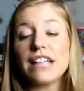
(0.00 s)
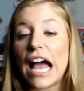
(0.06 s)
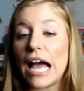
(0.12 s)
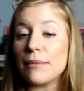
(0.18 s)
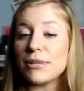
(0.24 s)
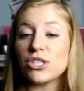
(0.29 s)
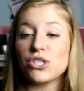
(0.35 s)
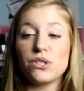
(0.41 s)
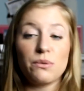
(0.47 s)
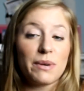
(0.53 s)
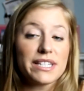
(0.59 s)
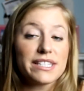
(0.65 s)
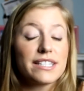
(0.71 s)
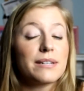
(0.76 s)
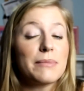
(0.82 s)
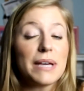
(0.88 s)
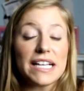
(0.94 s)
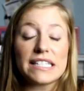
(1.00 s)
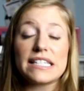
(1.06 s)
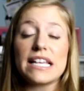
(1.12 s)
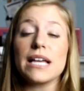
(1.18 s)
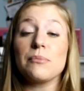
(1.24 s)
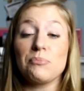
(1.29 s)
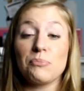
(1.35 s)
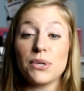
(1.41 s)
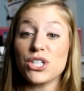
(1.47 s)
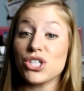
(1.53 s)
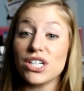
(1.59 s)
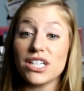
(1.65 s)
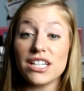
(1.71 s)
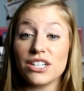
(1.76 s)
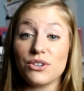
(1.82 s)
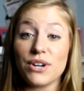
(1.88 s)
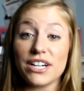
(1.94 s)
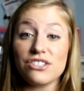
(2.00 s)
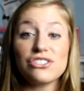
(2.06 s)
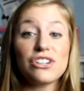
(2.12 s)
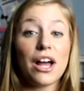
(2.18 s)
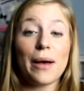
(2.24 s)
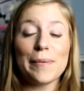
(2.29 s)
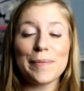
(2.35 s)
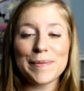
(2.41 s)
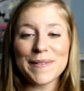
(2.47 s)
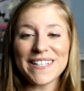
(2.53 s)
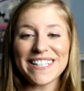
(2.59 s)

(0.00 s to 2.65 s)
I mean, she wasn't amazing, but she did a great job,